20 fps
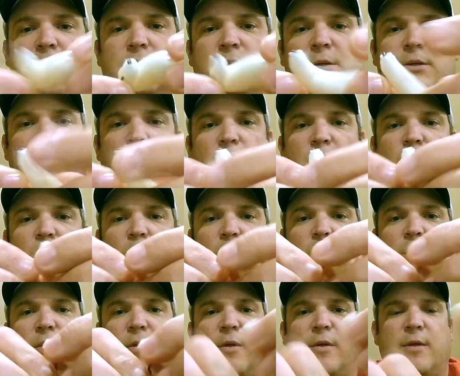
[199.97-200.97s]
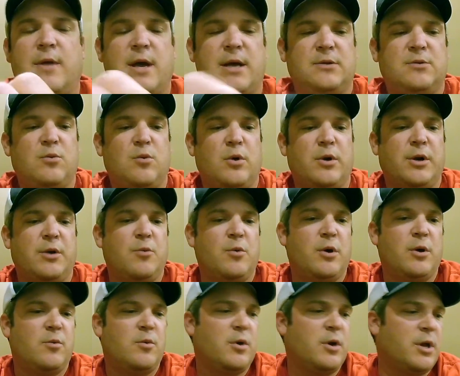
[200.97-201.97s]
So that's one you
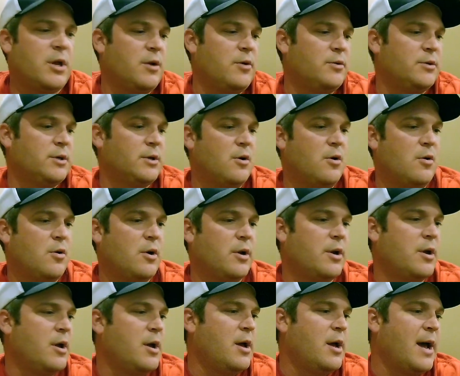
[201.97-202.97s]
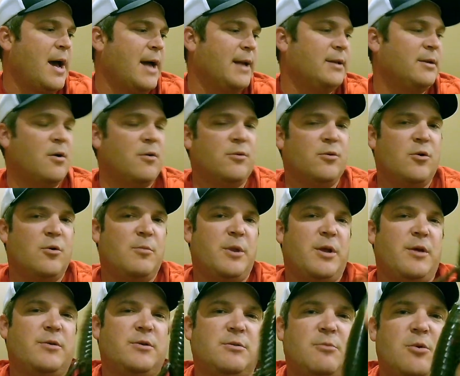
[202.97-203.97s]
wouldn't want to use it on. I don't
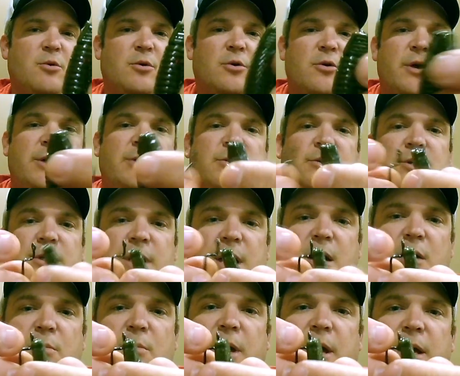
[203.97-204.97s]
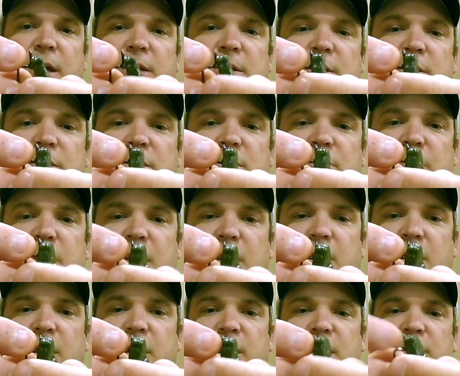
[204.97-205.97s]
normally use them on creature style baits just
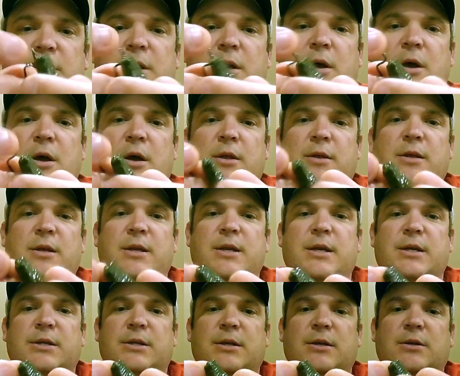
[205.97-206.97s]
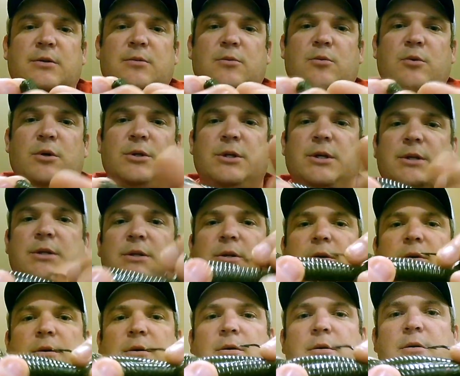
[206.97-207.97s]
because the distance, once it's
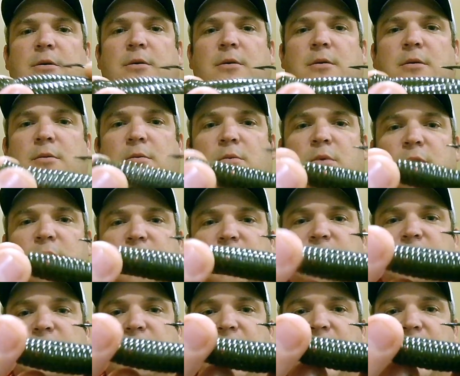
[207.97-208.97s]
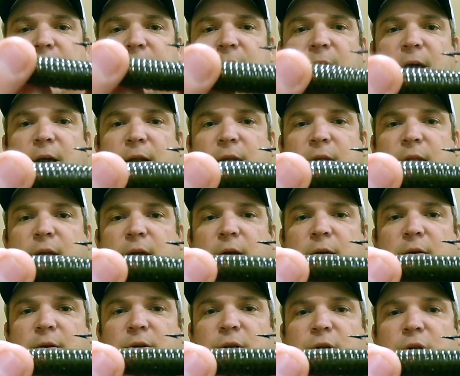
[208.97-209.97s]
laid down in there,
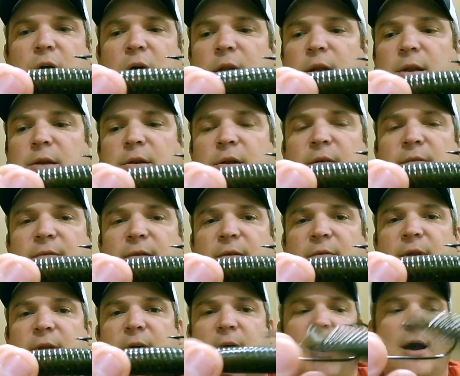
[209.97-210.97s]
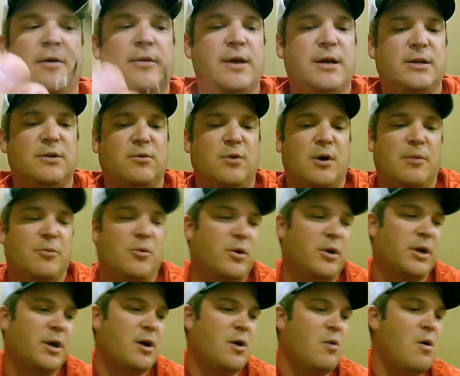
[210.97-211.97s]
there's not enough of it out. That's where I'm going
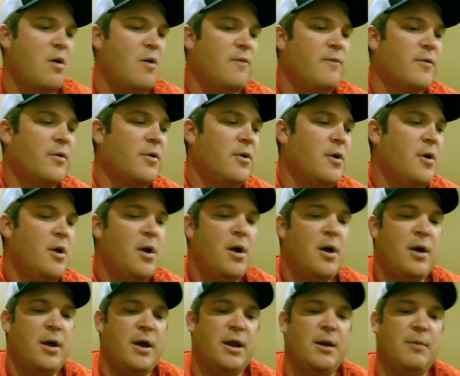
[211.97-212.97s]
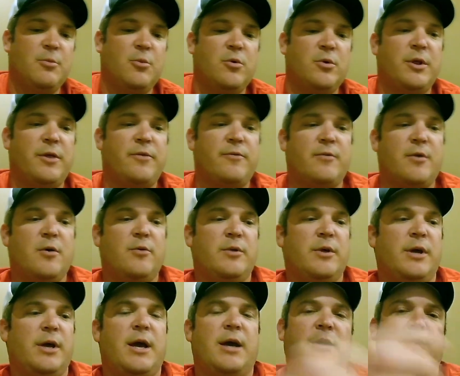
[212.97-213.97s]
to go over and I'm going to throw
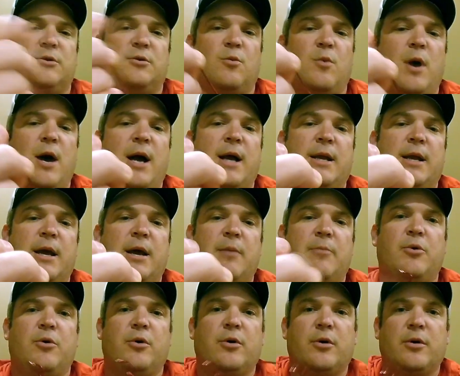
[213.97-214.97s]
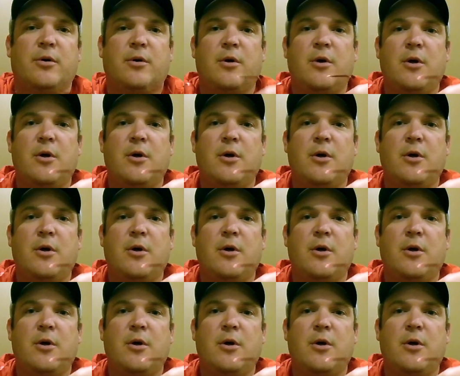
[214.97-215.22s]
the extra wide gap hook.